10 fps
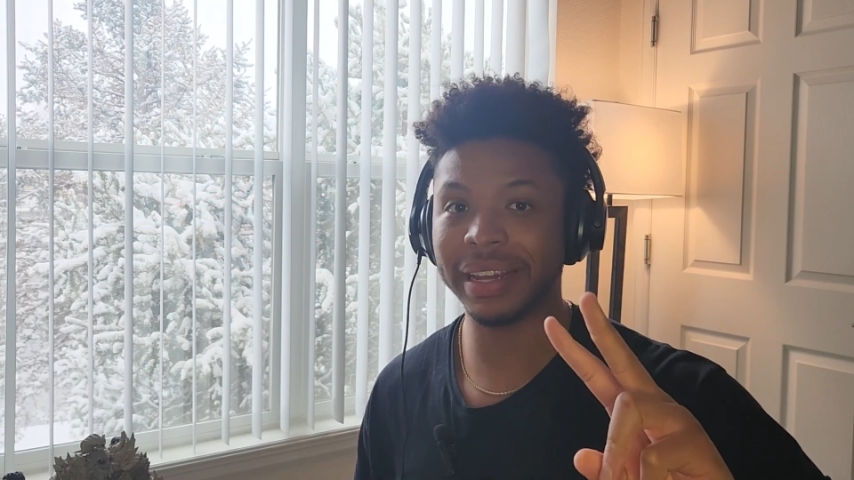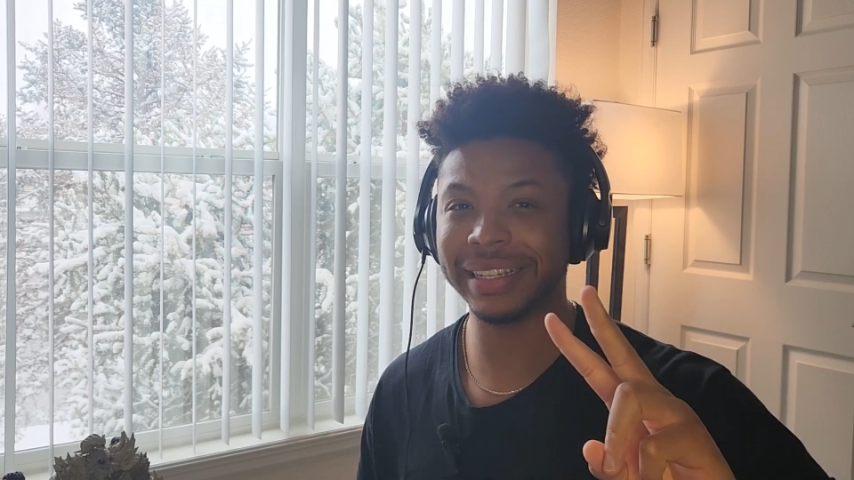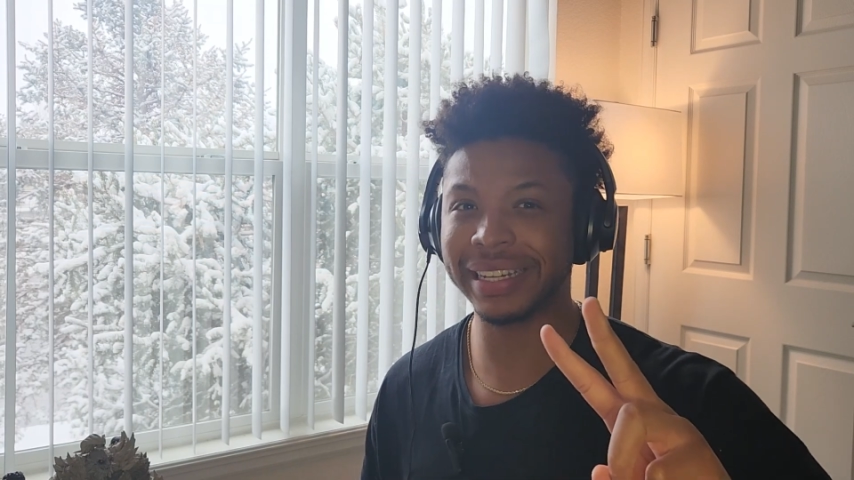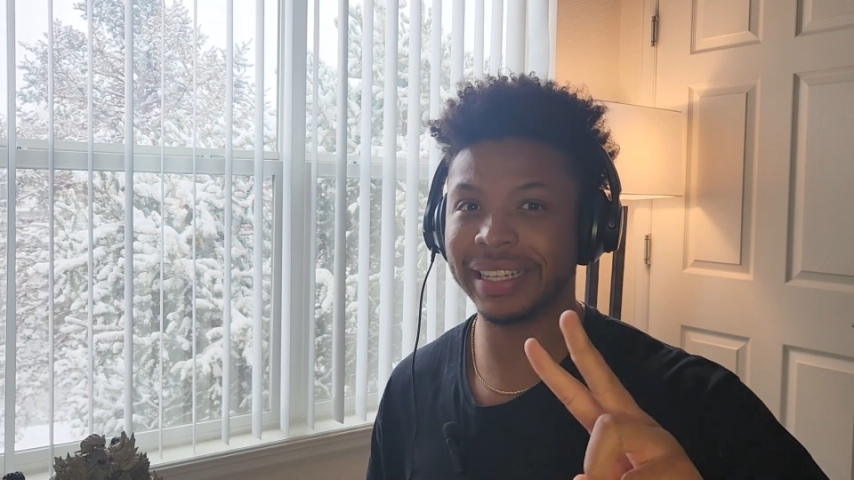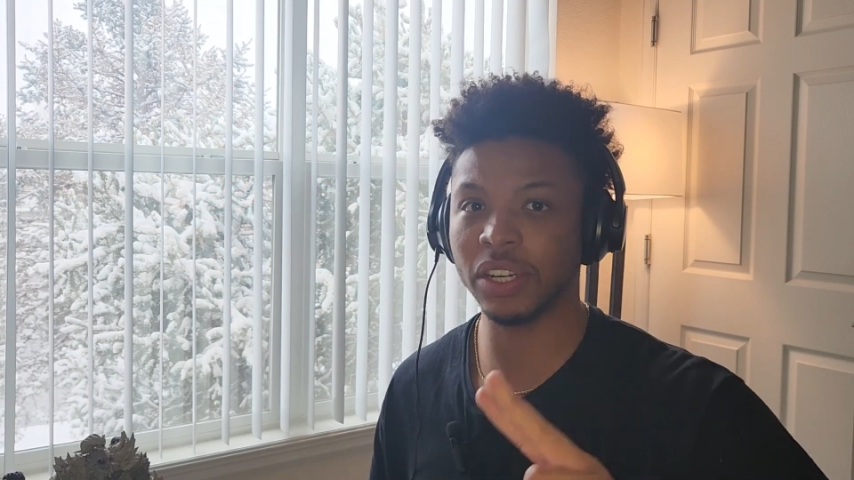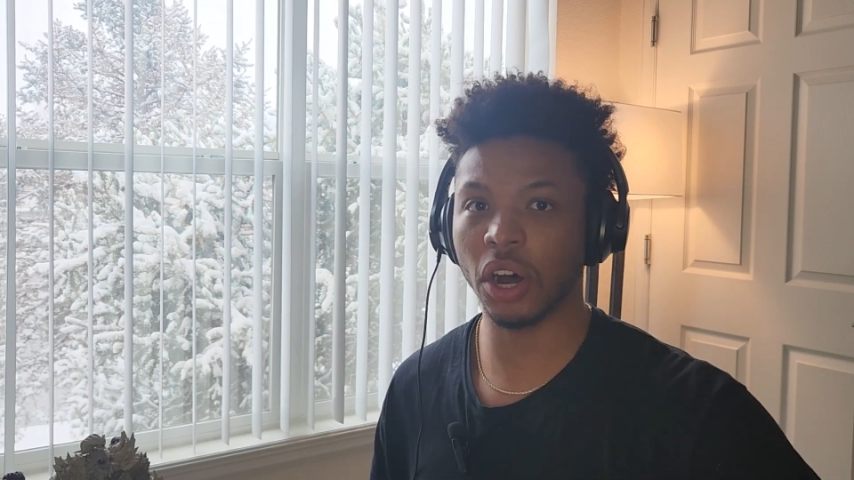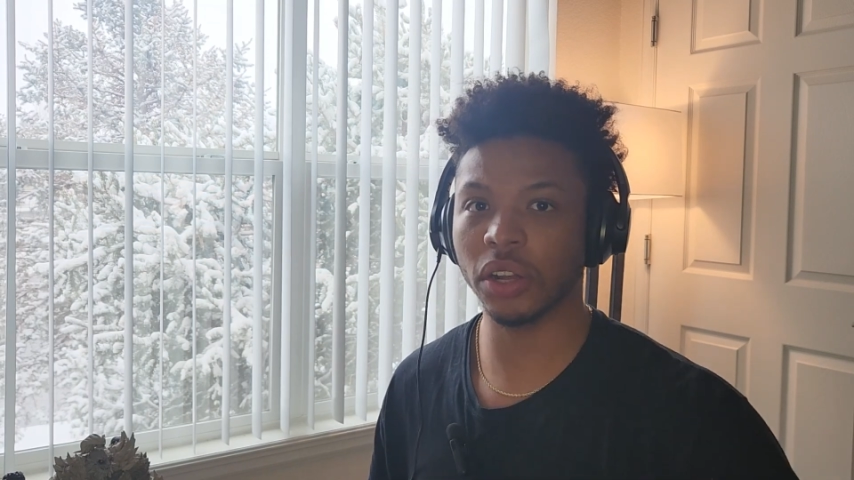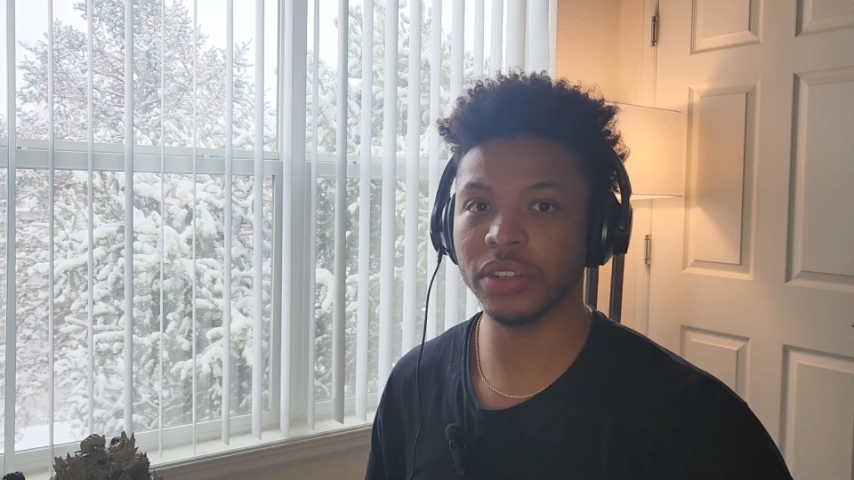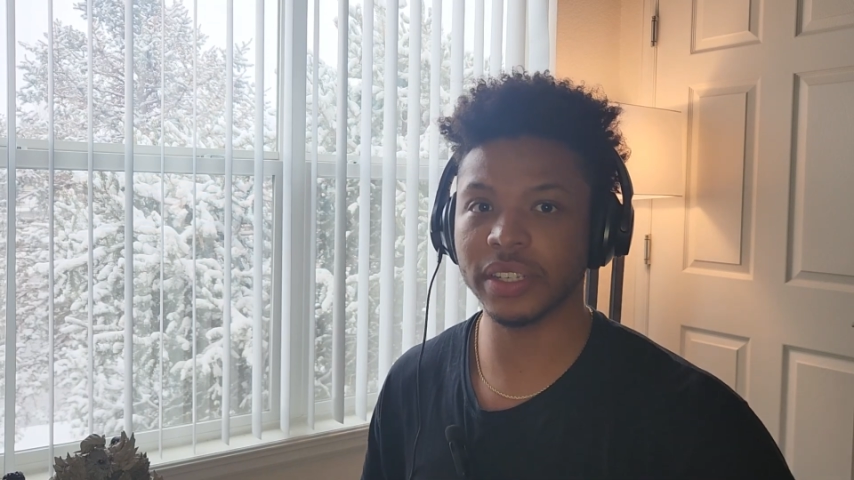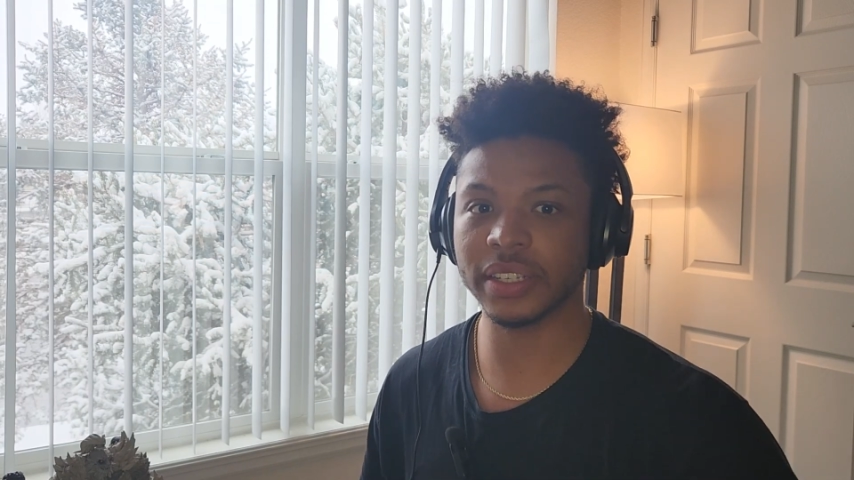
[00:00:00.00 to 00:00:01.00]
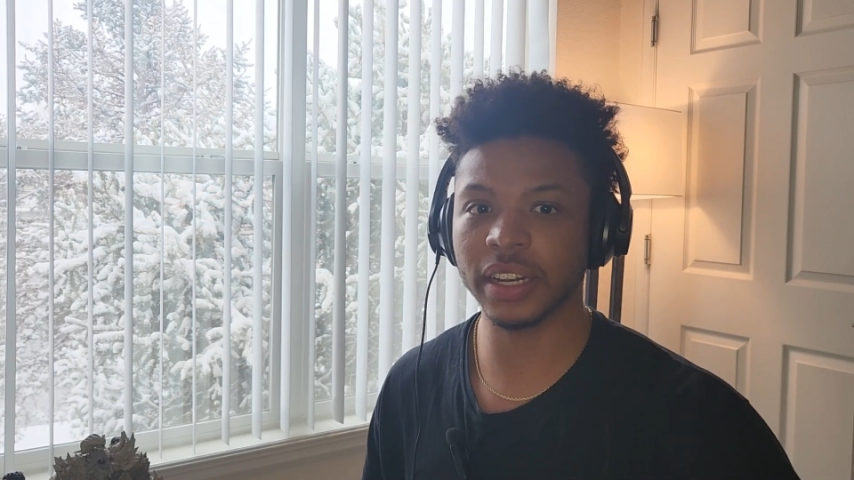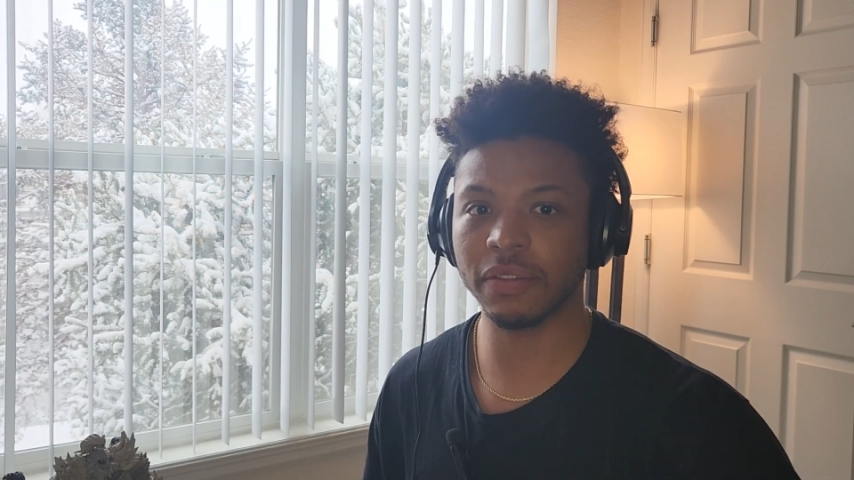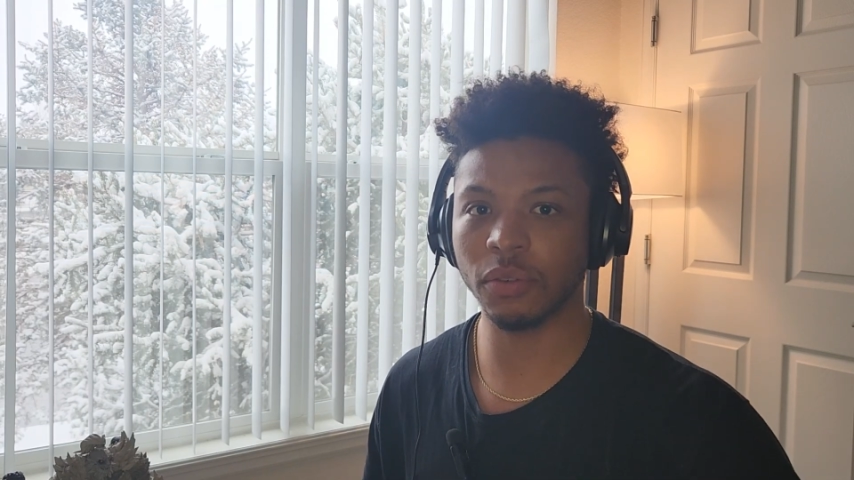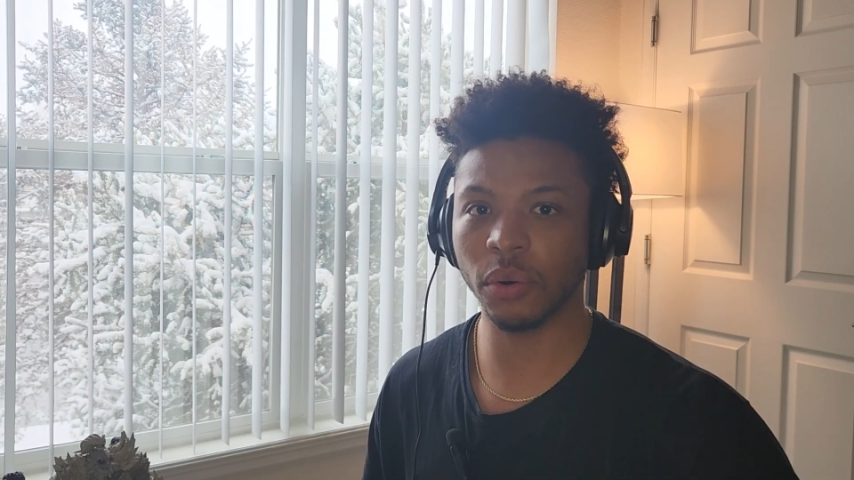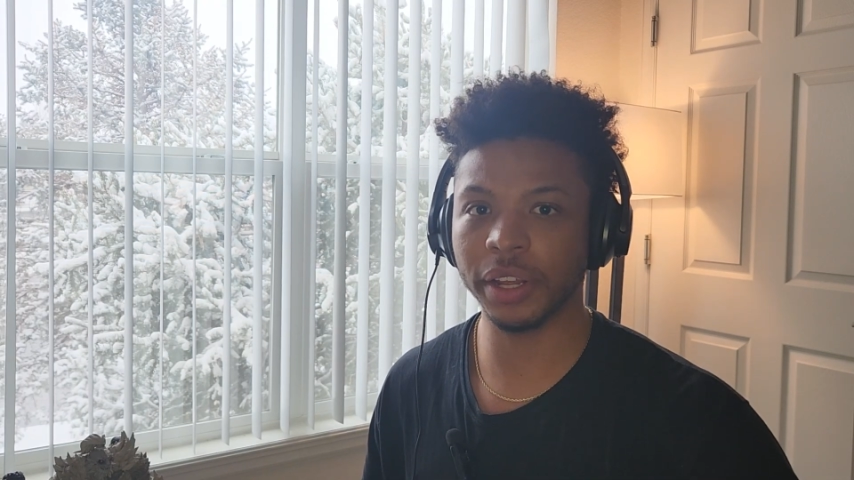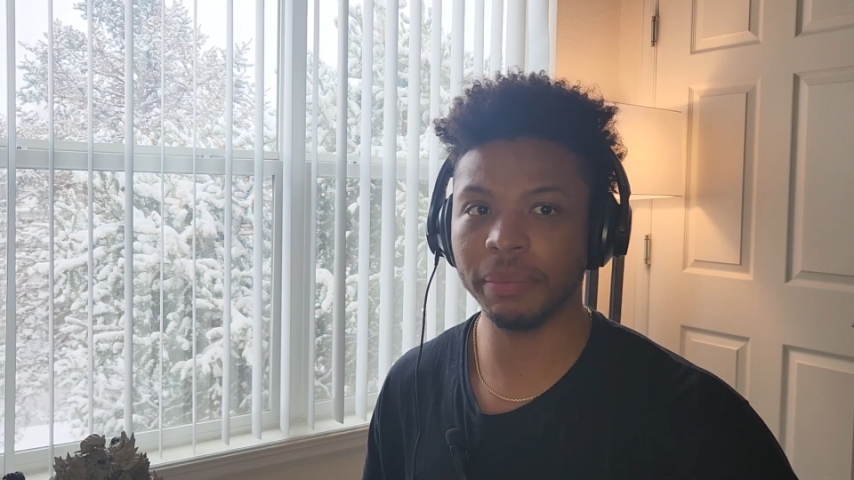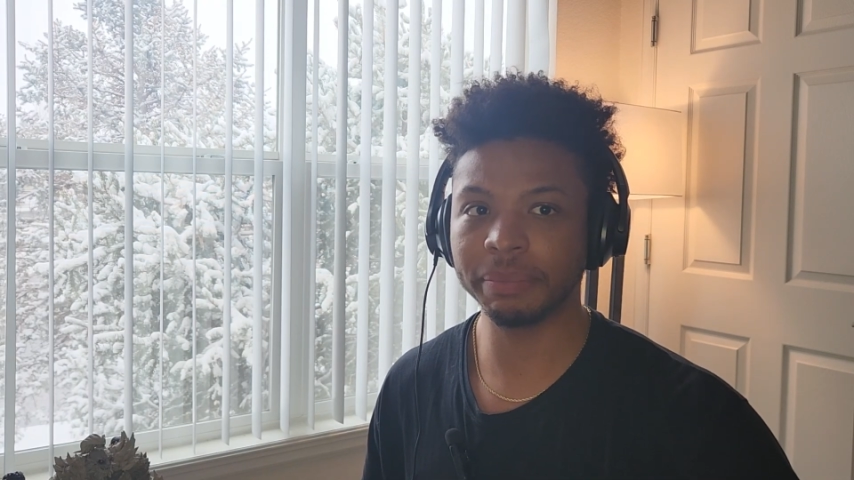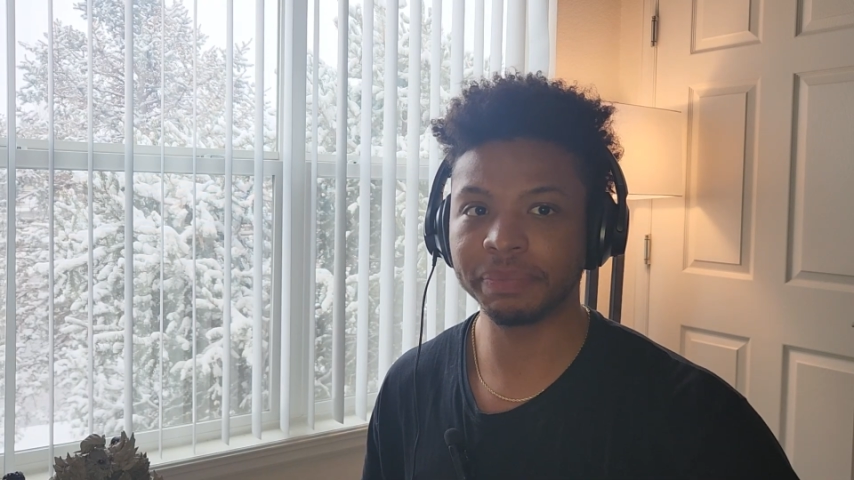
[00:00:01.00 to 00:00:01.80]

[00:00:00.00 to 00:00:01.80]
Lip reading: $60 instead of 40.